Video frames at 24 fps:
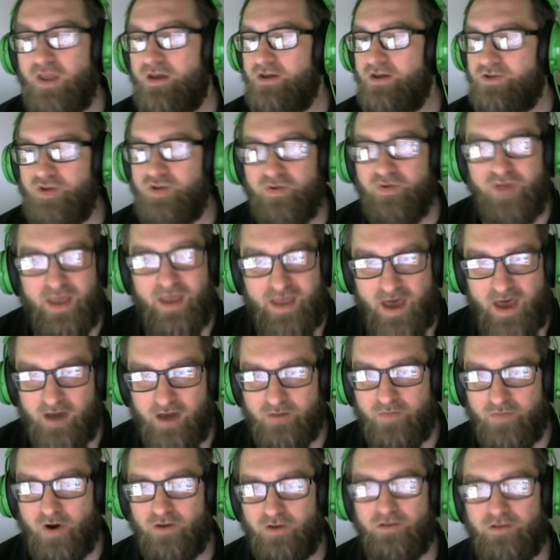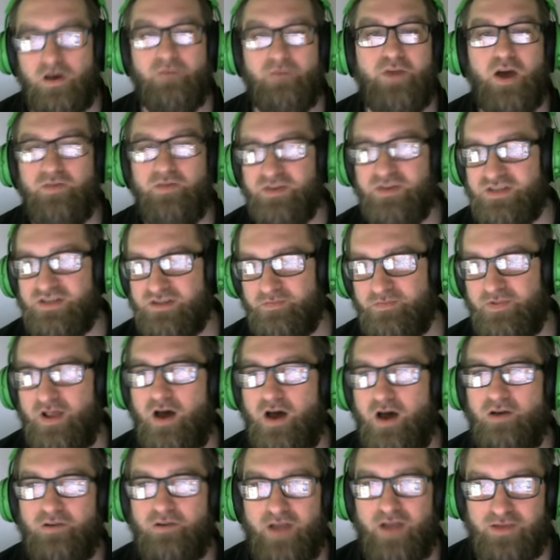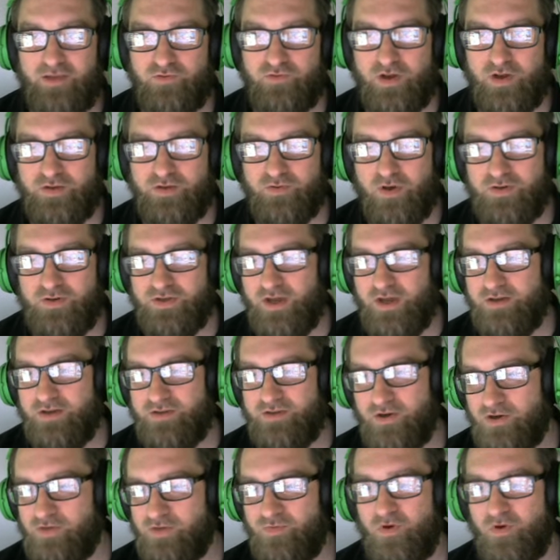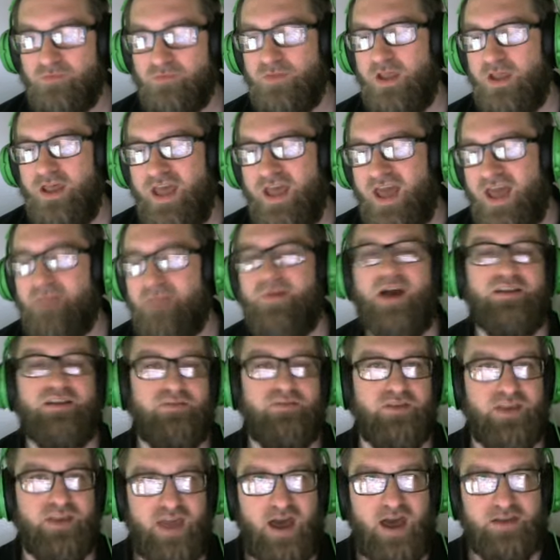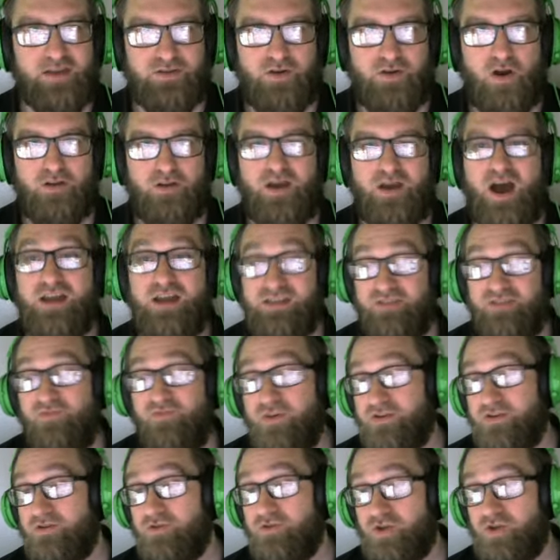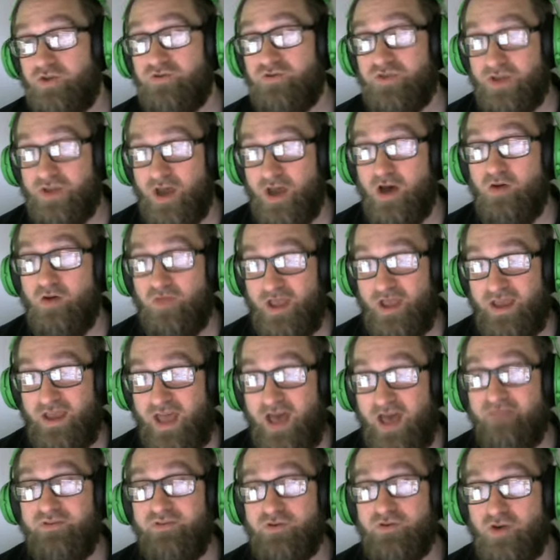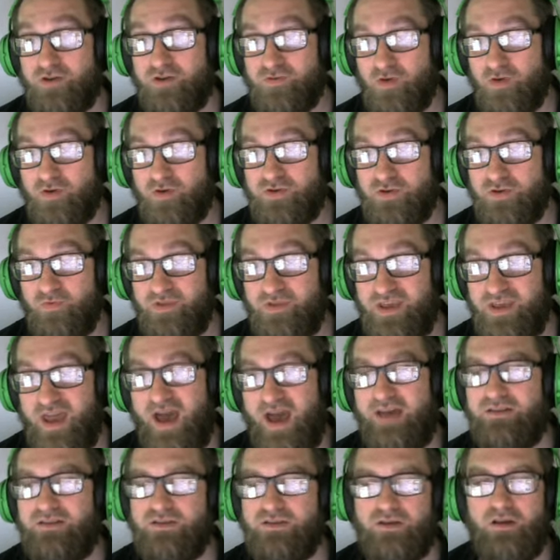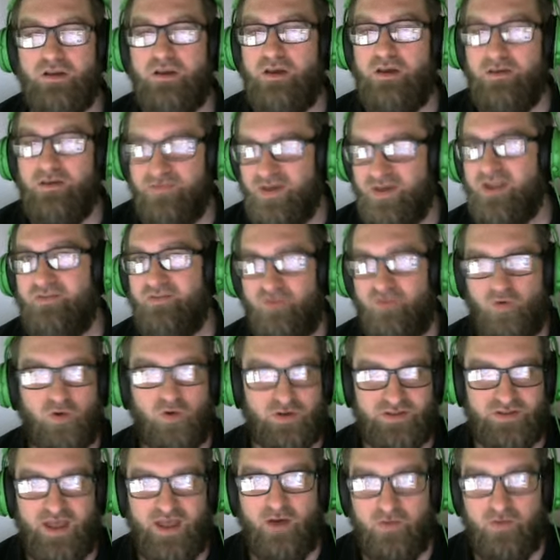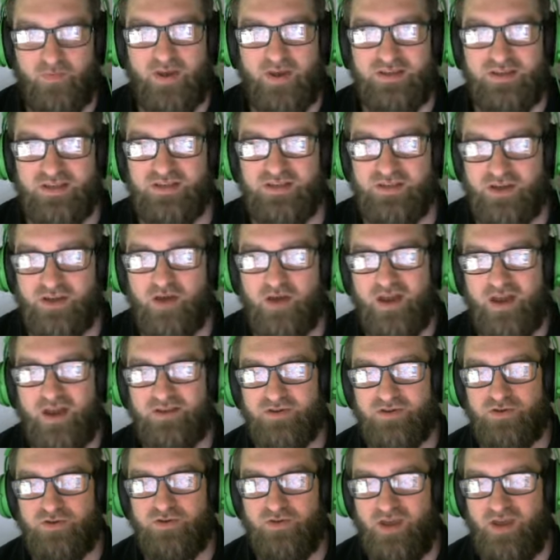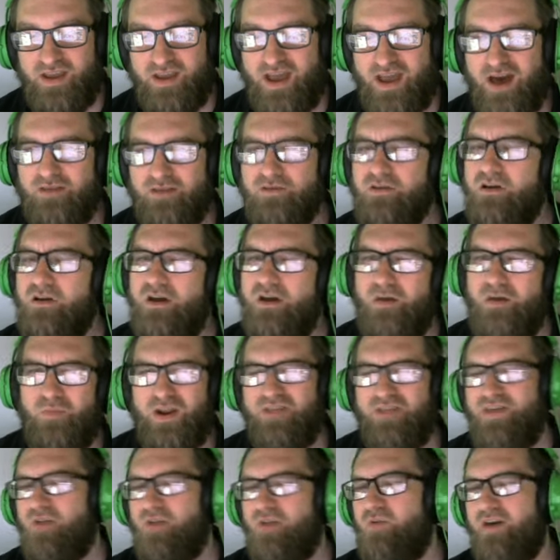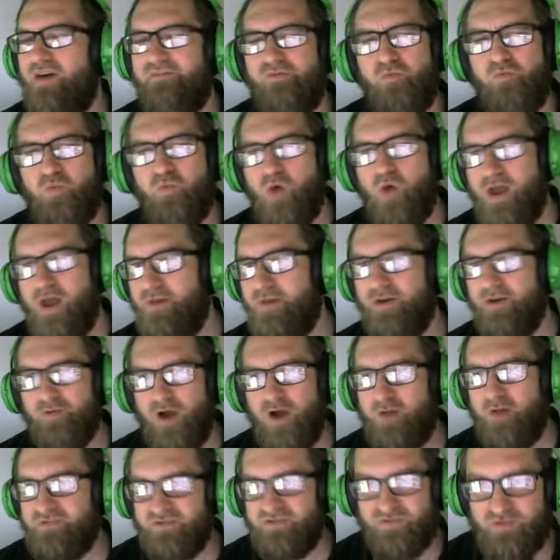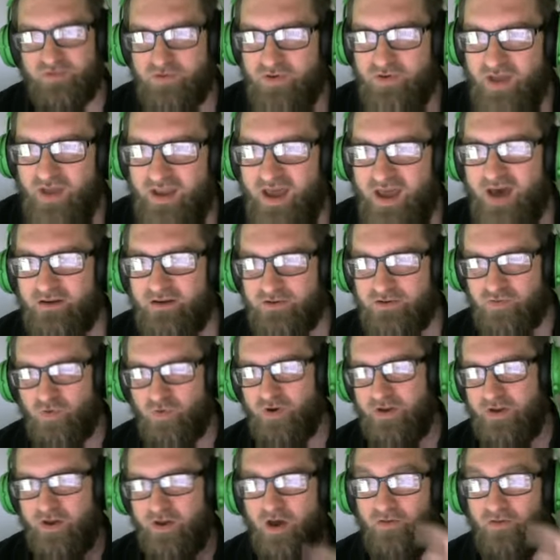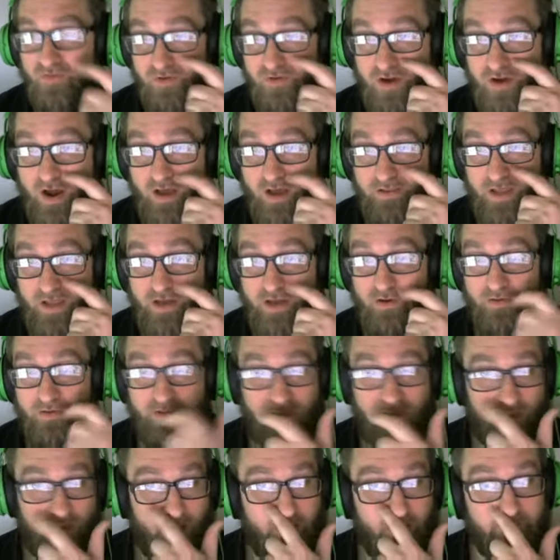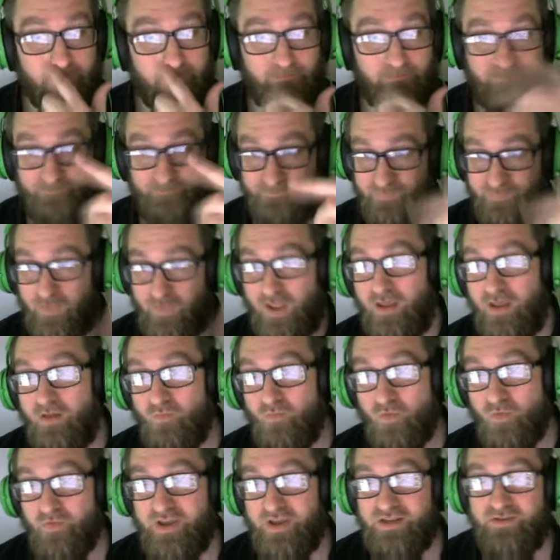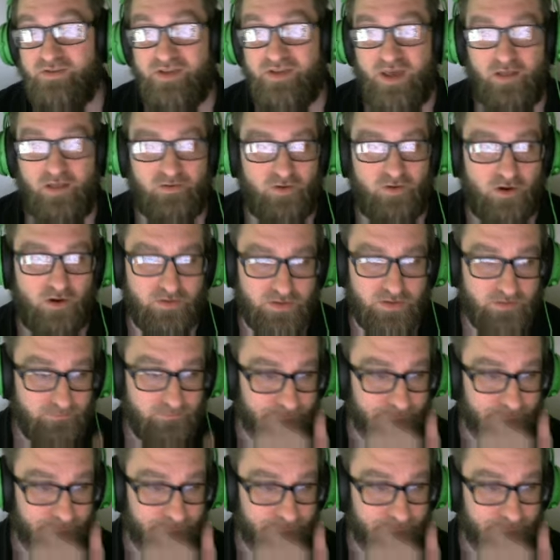2K counter Bartolomeo. This is a blocker and Dress Rosa searchable. And back to the Gats card, guys. If we do choose to go like heavy Dress Rosa with Gats, then of course that would make sense to go that as your 2K counter. But I think we have way better options for 2K counters. We're going to go over uh, later in the um, when we get to the yellow cards.